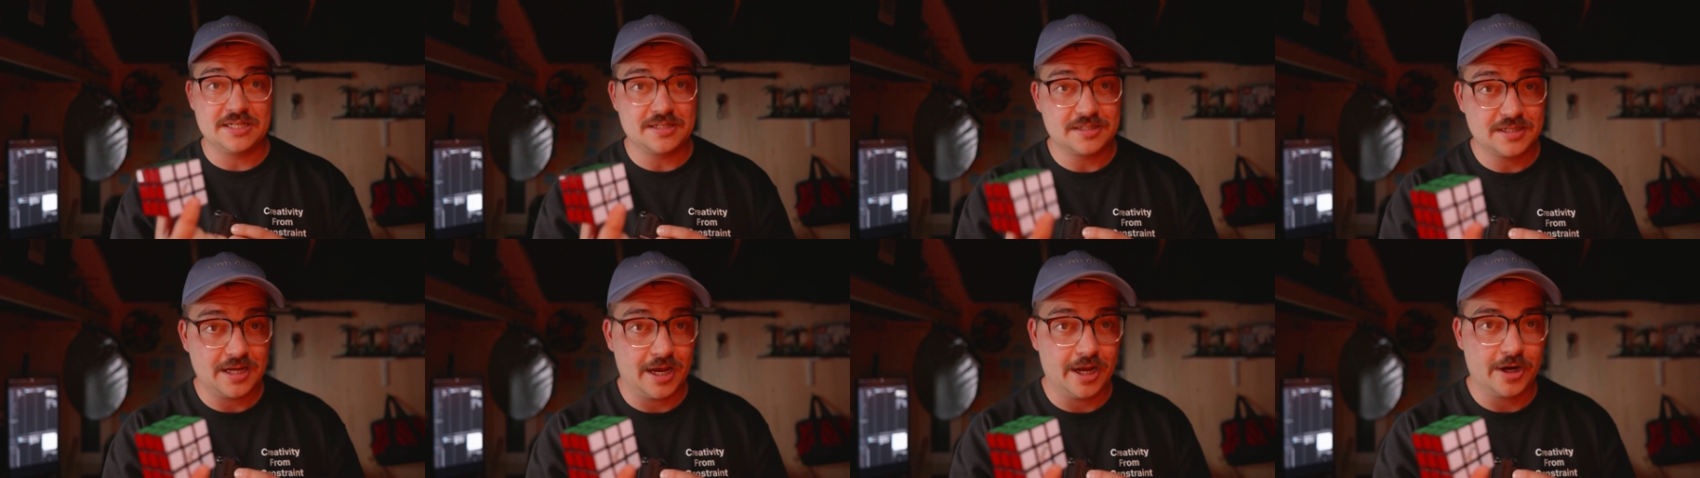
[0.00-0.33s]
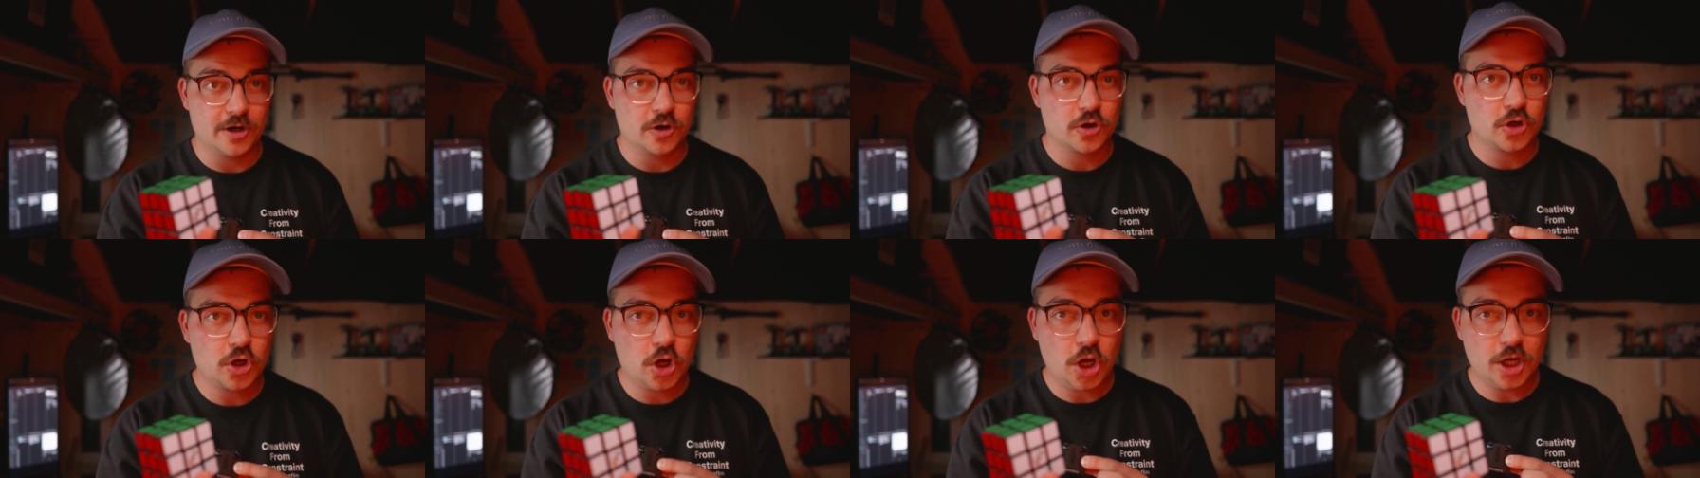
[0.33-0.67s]

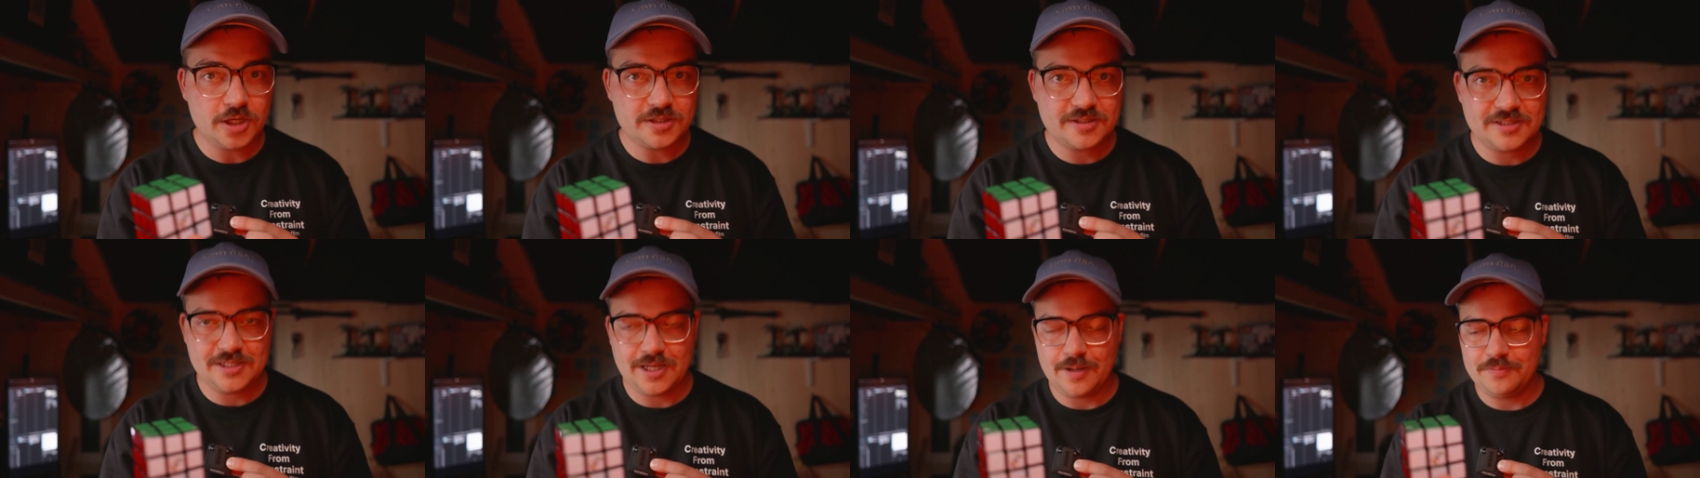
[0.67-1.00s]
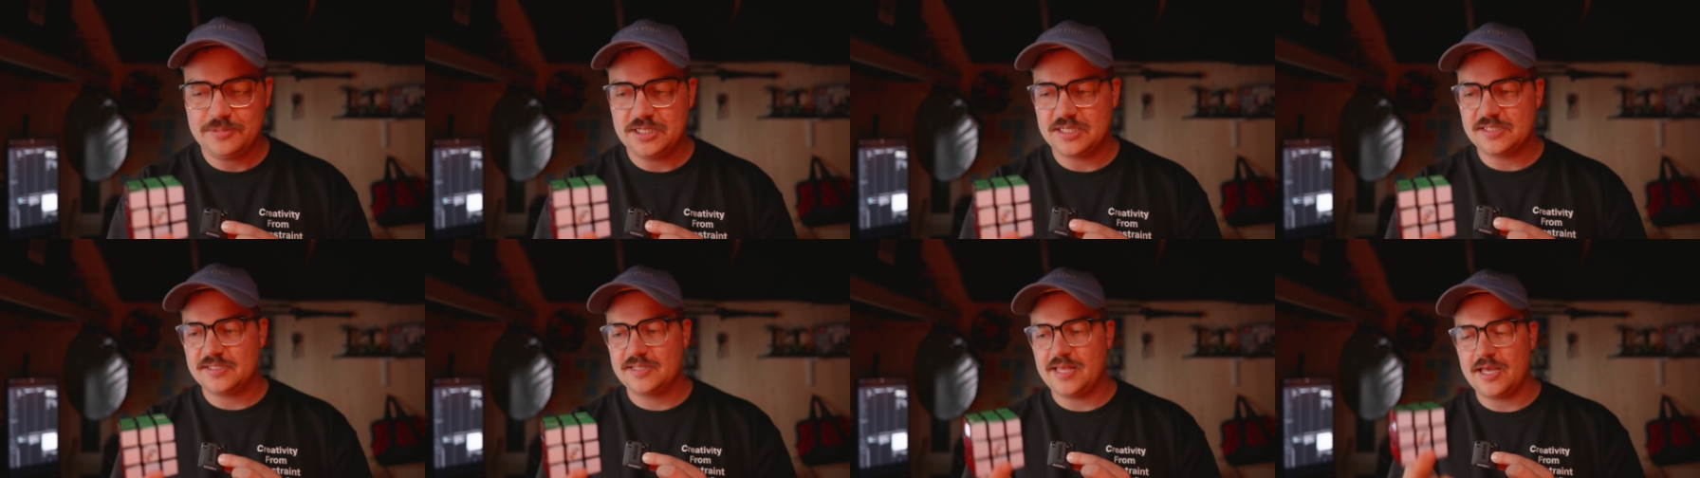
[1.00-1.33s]
entire
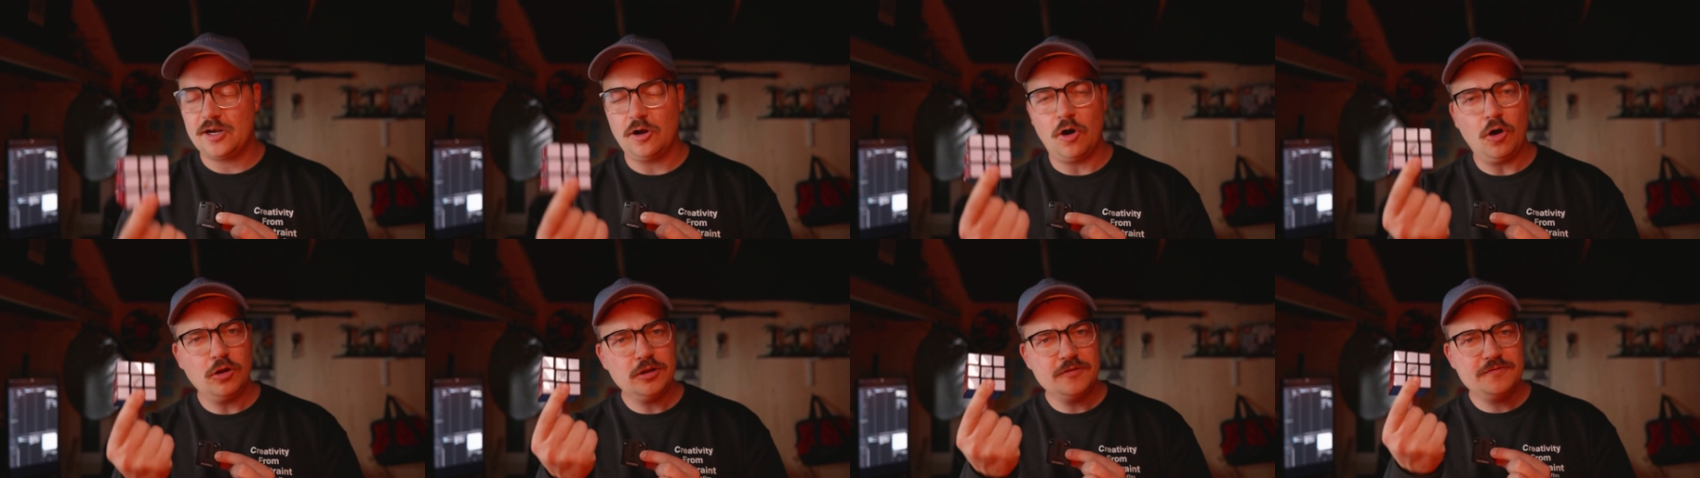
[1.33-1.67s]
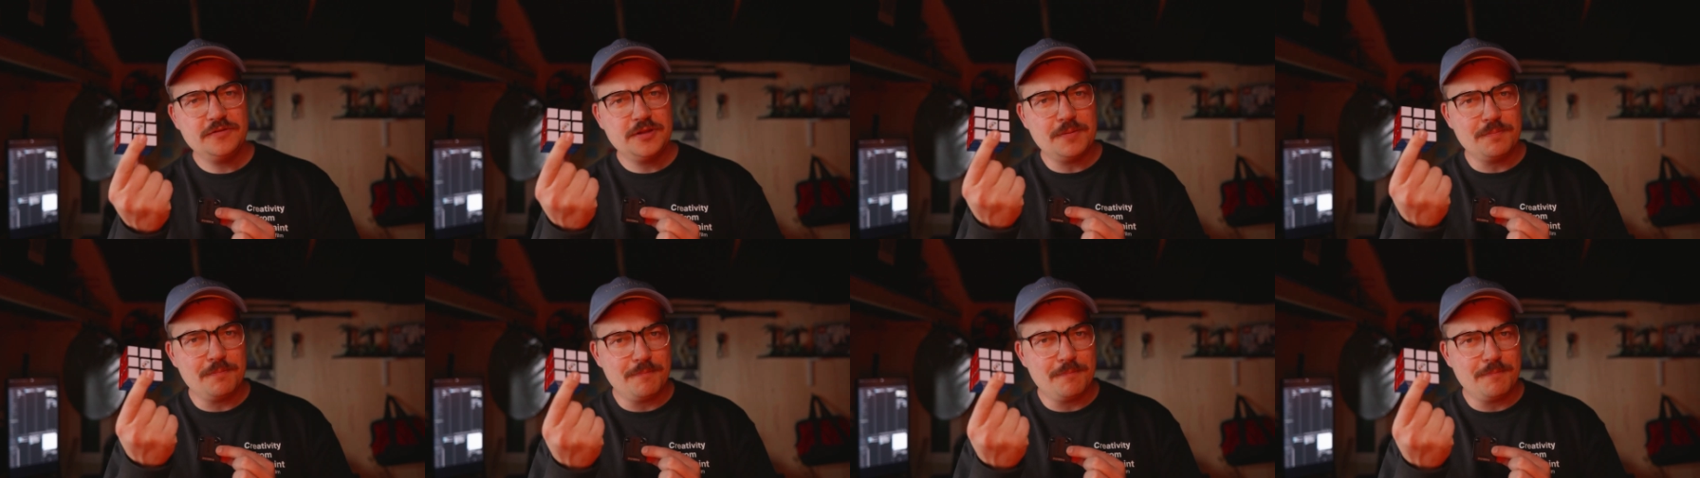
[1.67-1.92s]
concept is that all of the